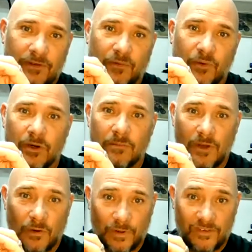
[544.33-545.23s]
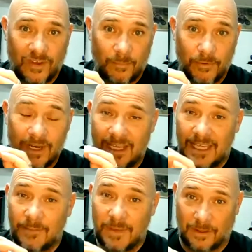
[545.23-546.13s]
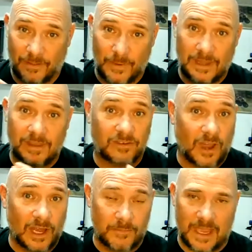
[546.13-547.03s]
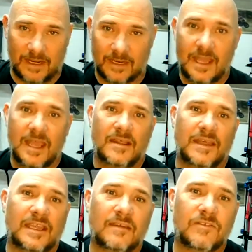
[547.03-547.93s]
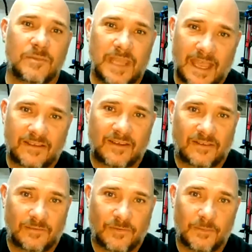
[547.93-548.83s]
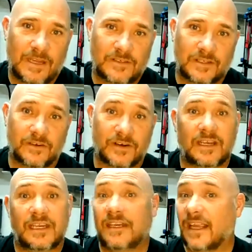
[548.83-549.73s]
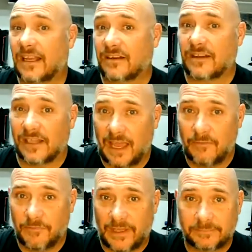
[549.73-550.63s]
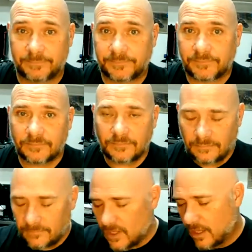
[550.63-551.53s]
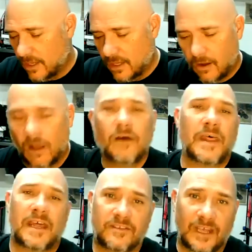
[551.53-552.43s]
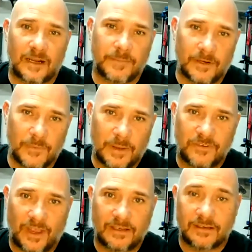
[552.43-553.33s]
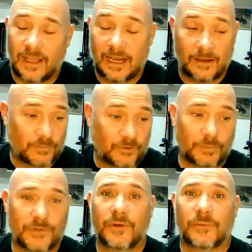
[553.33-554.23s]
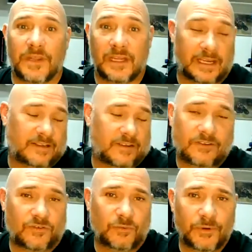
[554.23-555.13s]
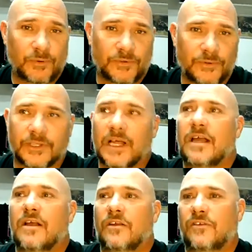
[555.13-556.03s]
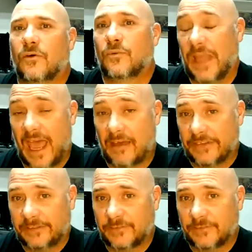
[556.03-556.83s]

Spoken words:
form go to a separate email thread that's automated that gives them the access information they're going to need to get to the live event. All that is set up in our website, and I'm super thrilled with it. Like it's a super cool tool. So we have it.